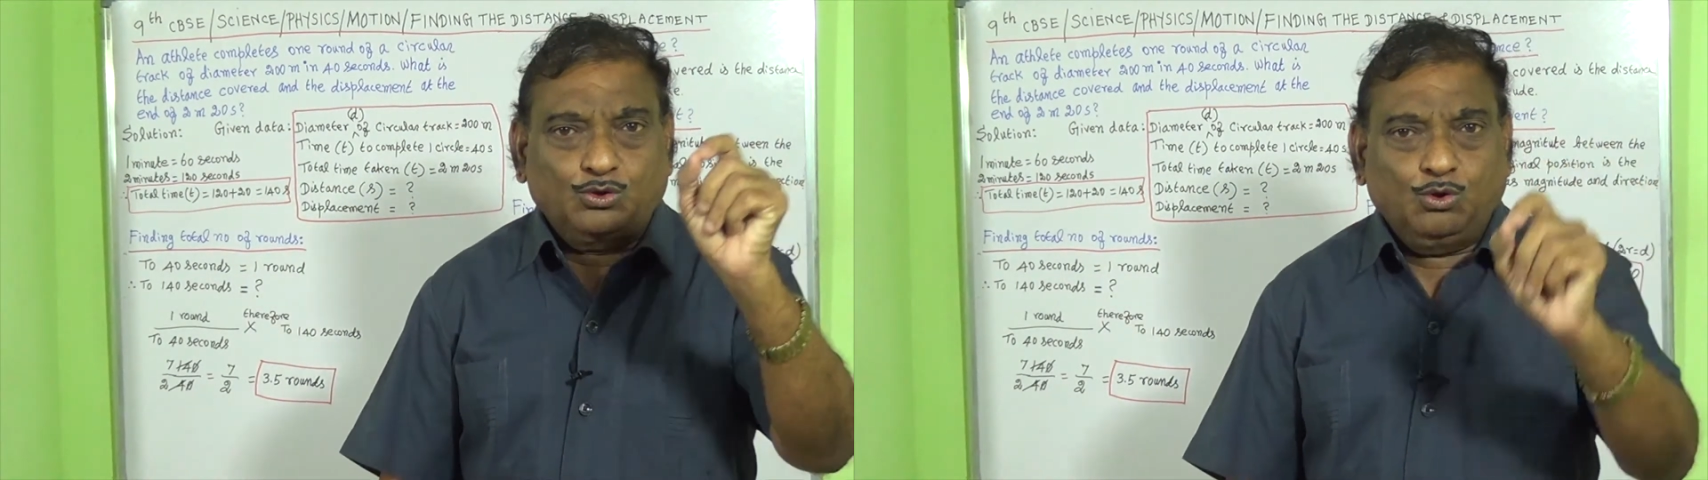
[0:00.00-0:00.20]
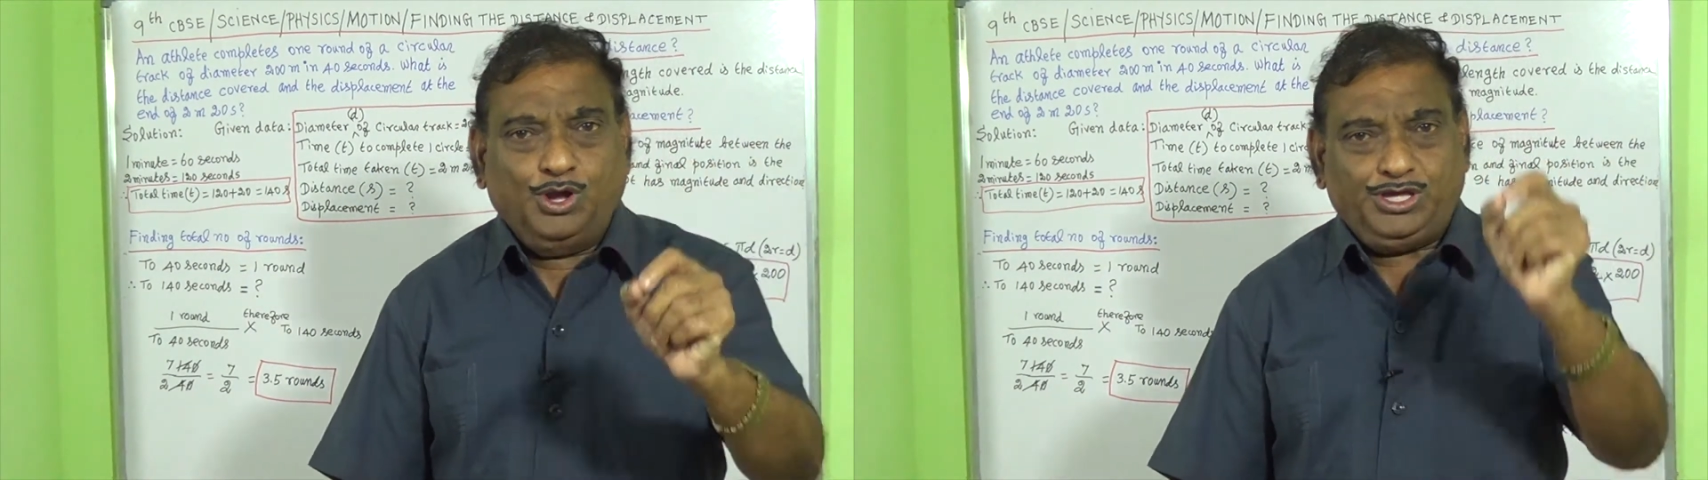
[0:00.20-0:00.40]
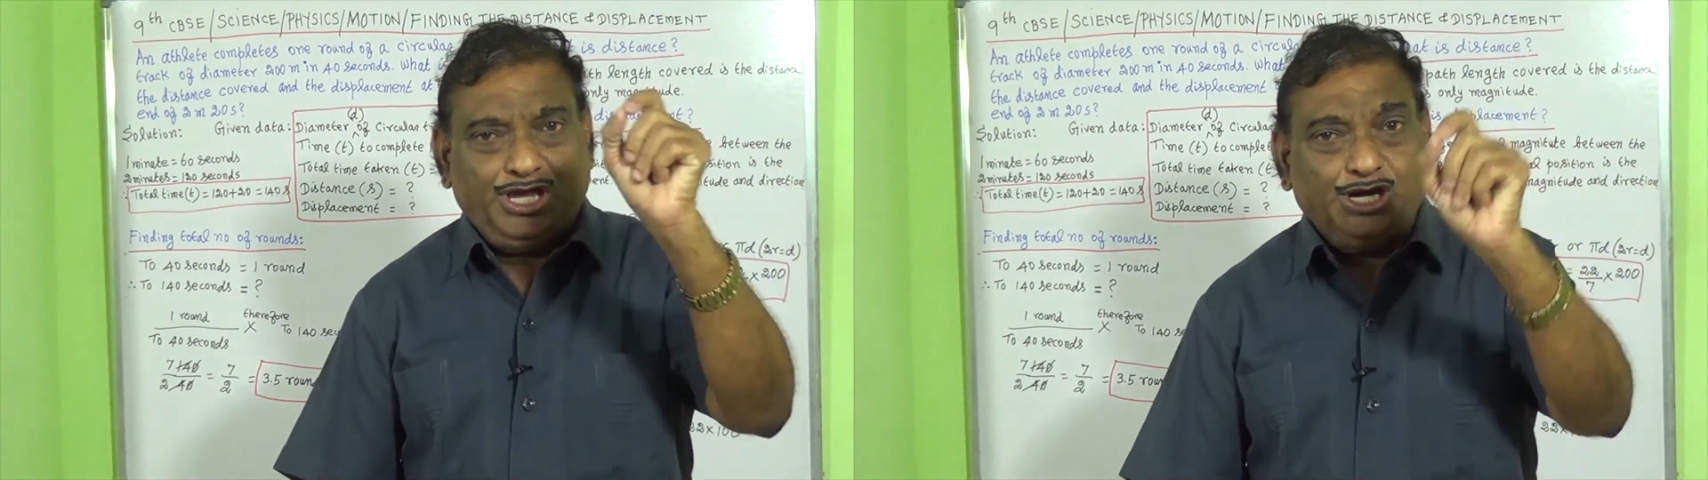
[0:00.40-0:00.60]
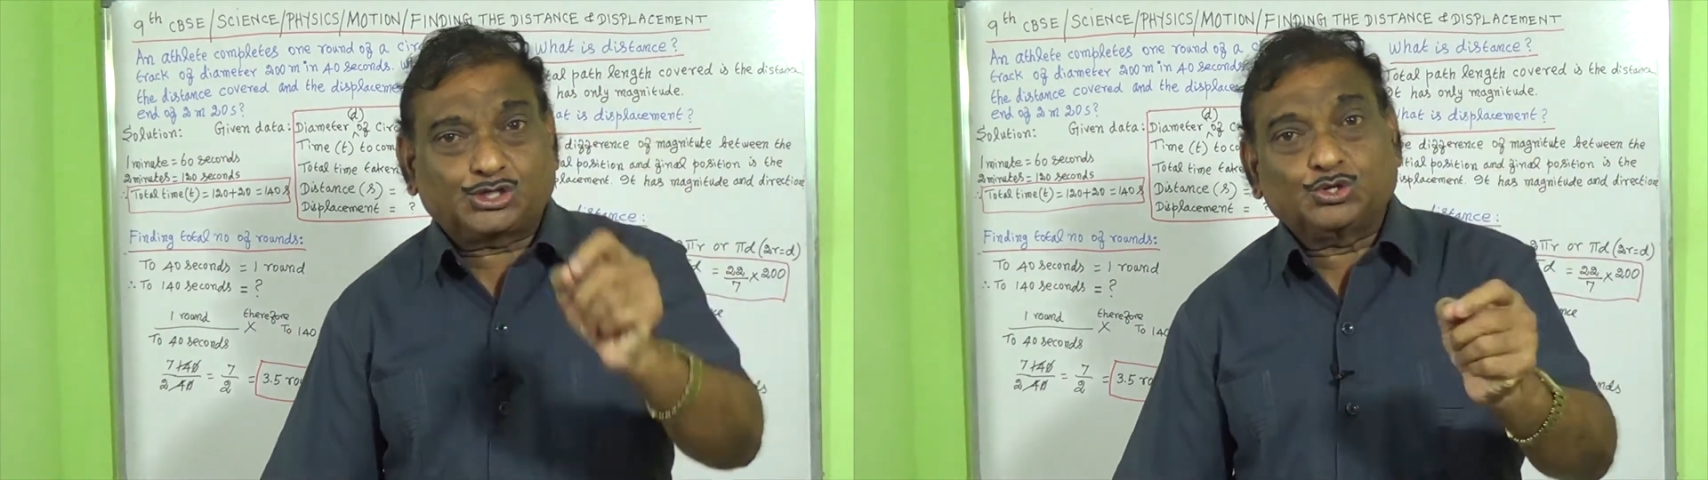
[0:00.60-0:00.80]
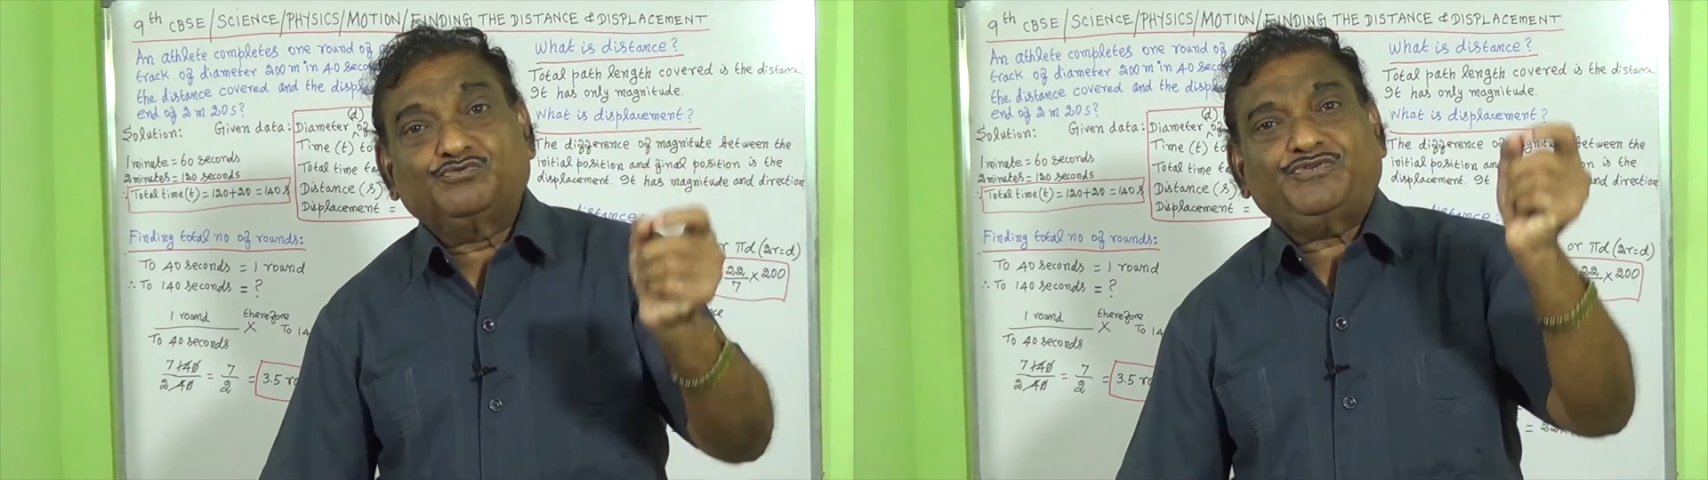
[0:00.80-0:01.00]

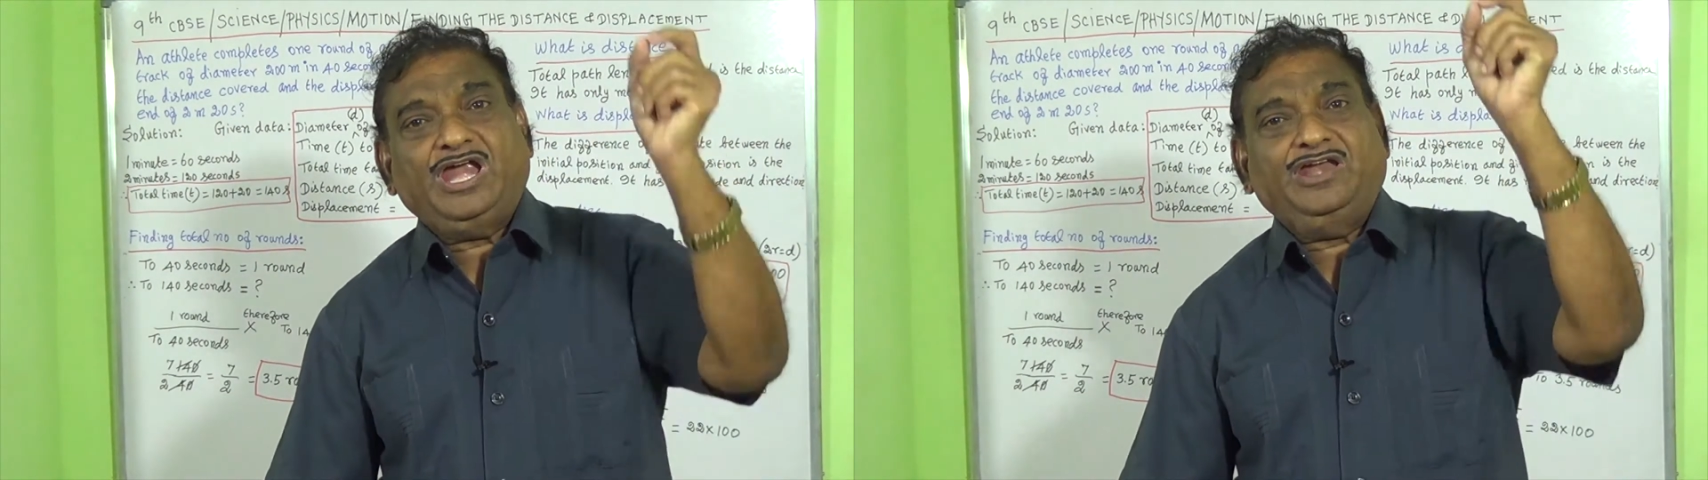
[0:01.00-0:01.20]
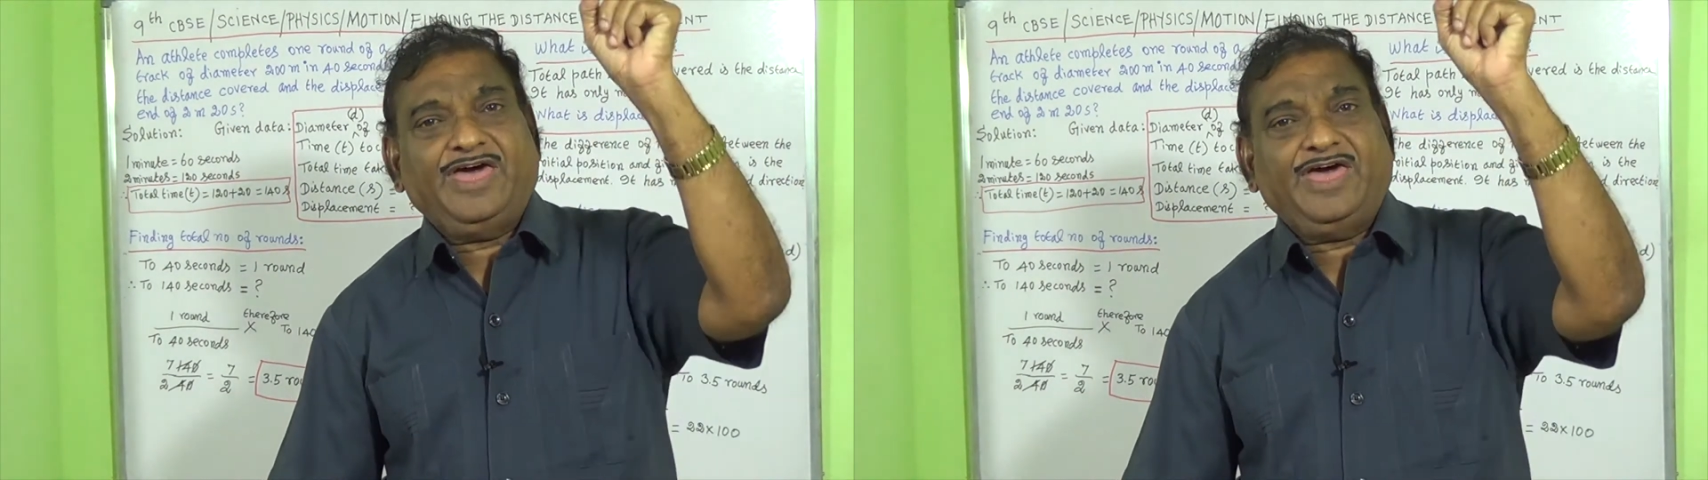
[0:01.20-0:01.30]
going to find